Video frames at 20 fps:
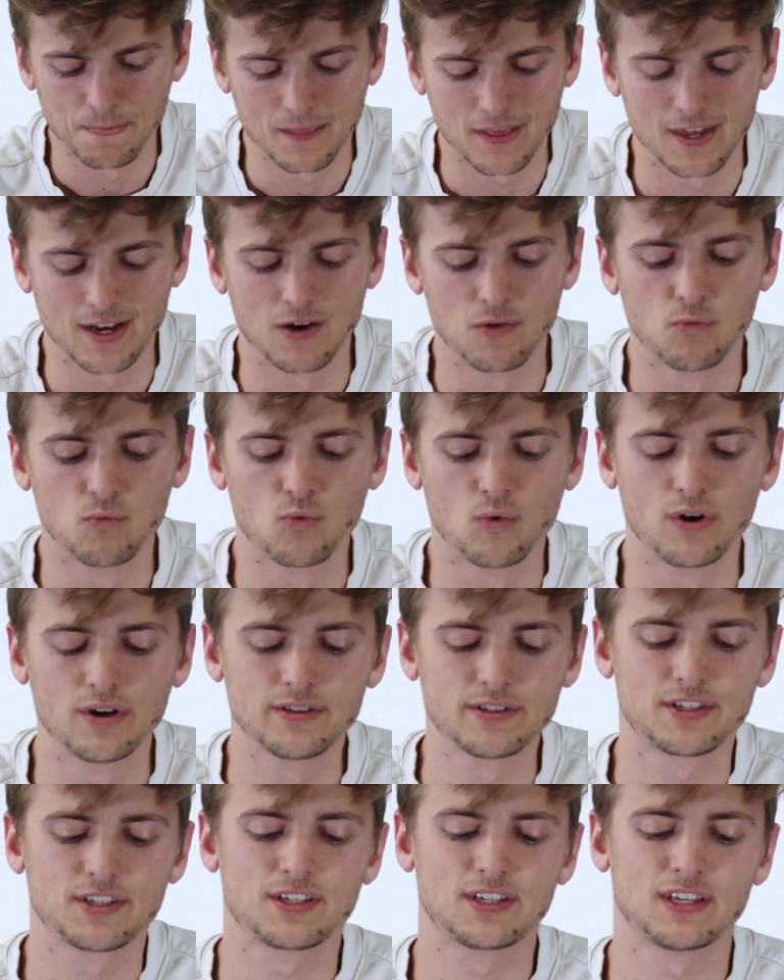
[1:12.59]
And at
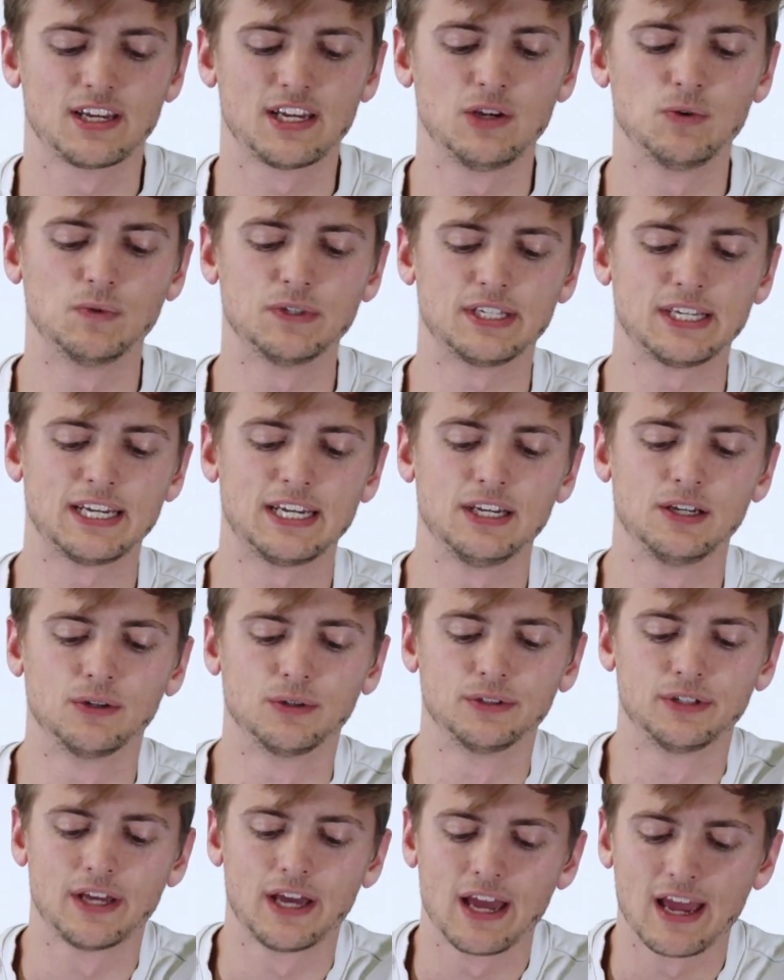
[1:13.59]
once he was
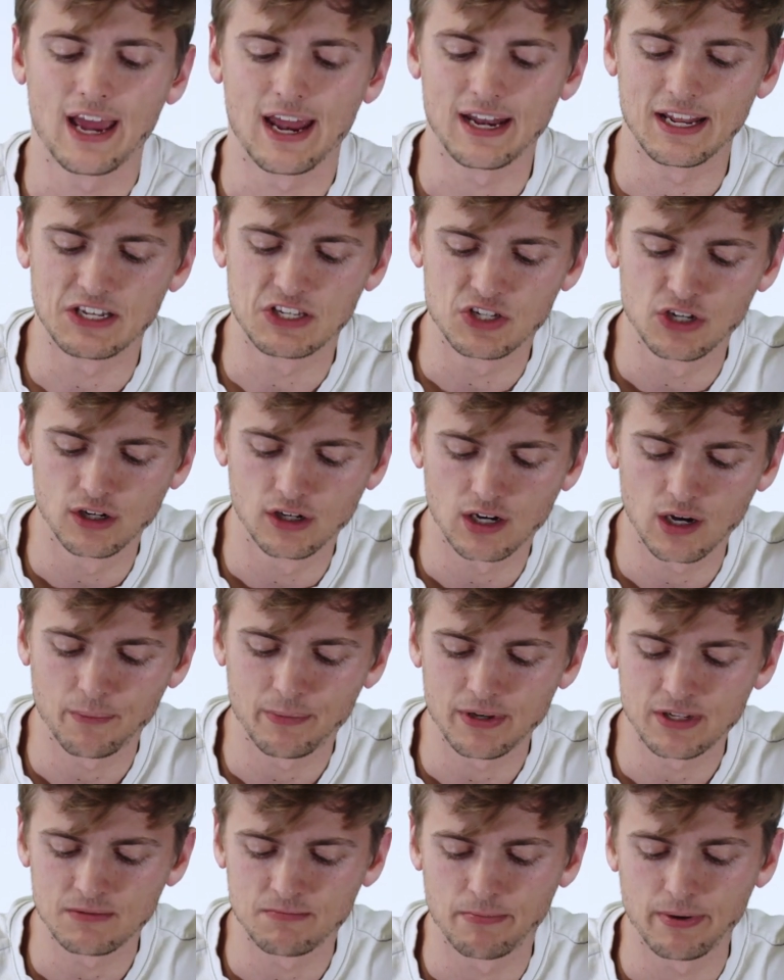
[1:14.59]
healed, and he took up
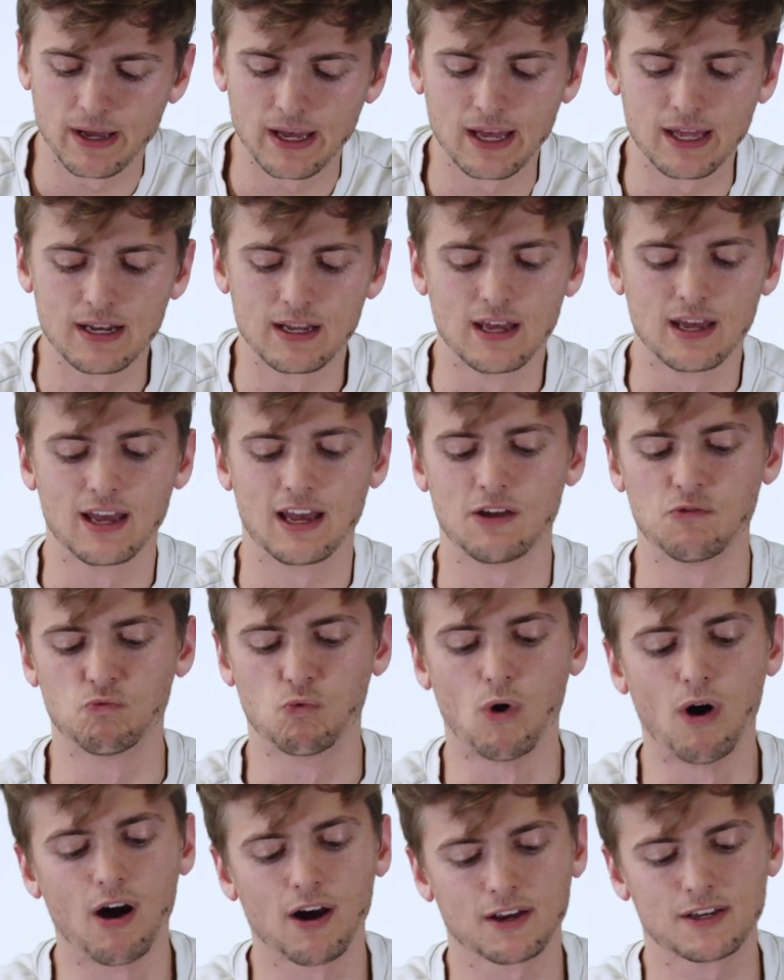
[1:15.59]
his bed and
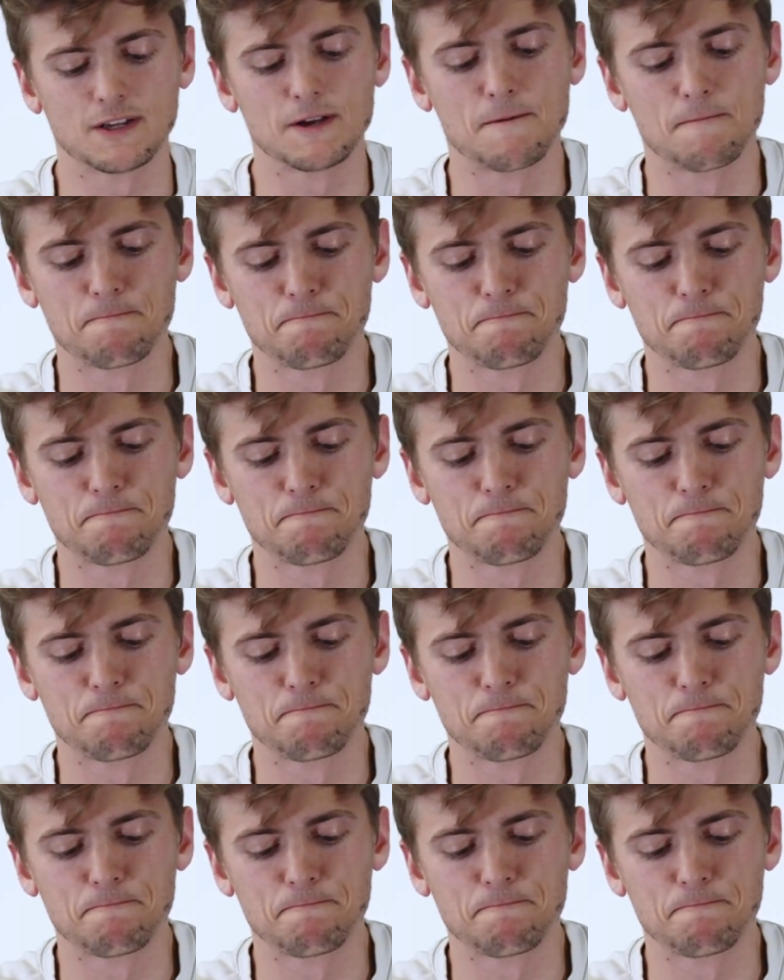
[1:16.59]
walked.